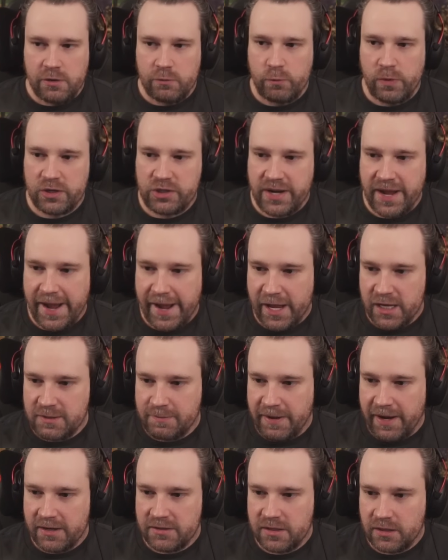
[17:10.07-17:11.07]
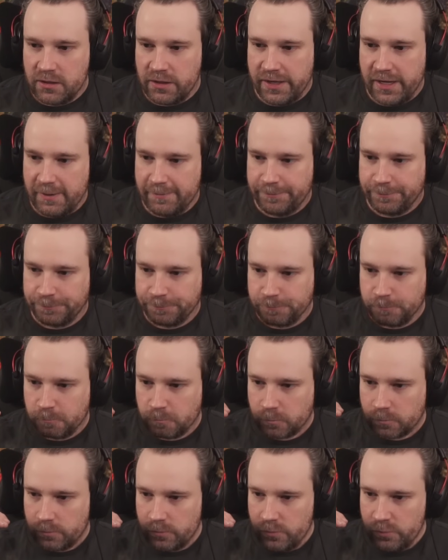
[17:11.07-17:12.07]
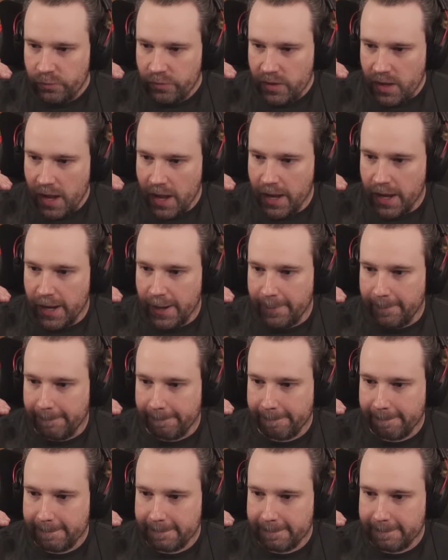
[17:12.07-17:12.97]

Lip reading: which has basically, all